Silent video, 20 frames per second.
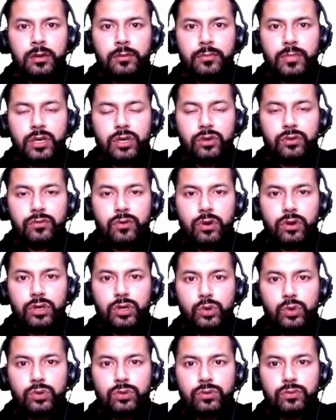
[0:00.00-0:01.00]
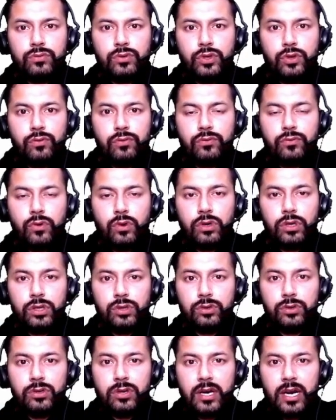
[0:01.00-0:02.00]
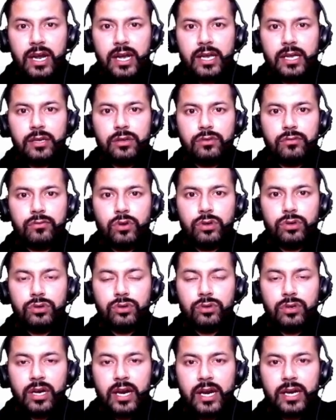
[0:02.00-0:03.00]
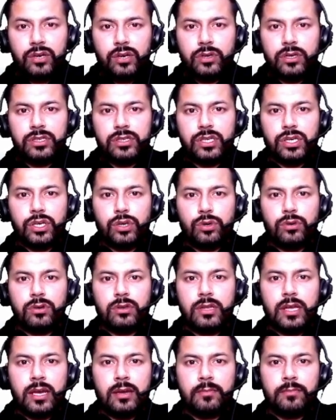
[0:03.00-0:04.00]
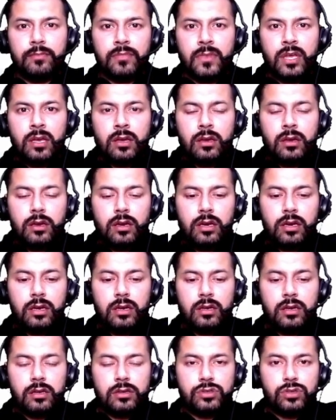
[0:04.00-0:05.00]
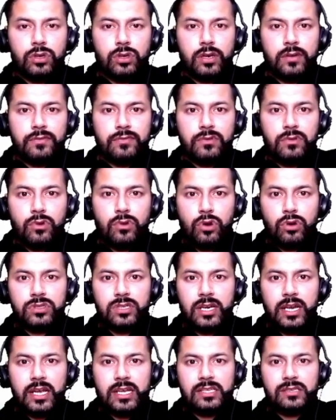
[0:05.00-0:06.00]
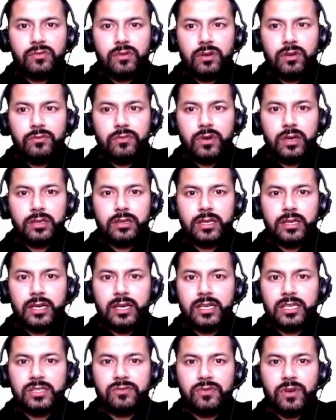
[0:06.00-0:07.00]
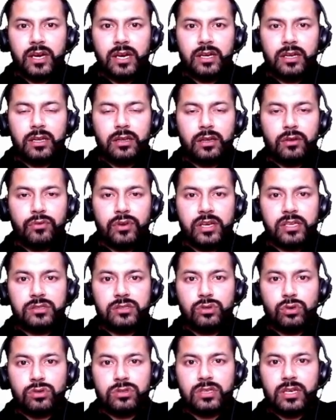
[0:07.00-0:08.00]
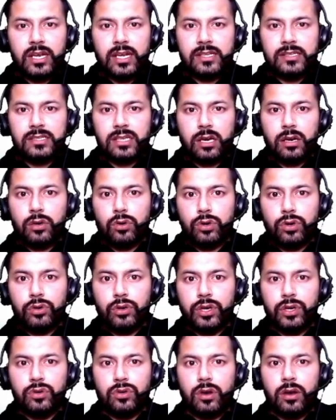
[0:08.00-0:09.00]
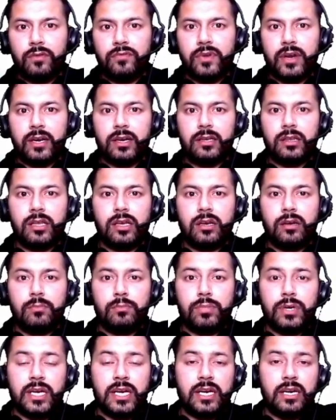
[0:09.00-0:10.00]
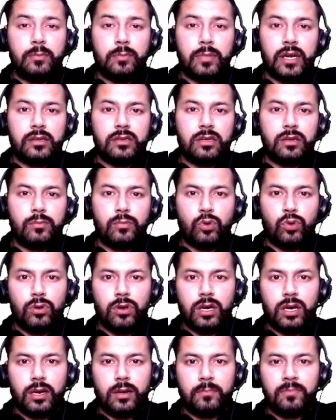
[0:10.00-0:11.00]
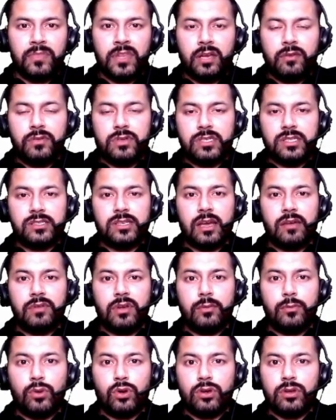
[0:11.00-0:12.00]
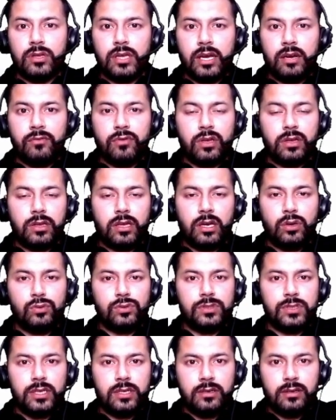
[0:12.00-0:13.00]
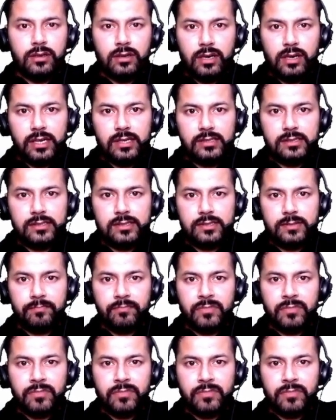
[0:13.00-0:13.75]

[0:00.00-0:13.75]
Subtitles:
But you want to try to execute them. So if those lines will work, then it's fine. Otherwise, those lines are not going to affect the complete Python program, which is having more than 1000 lines.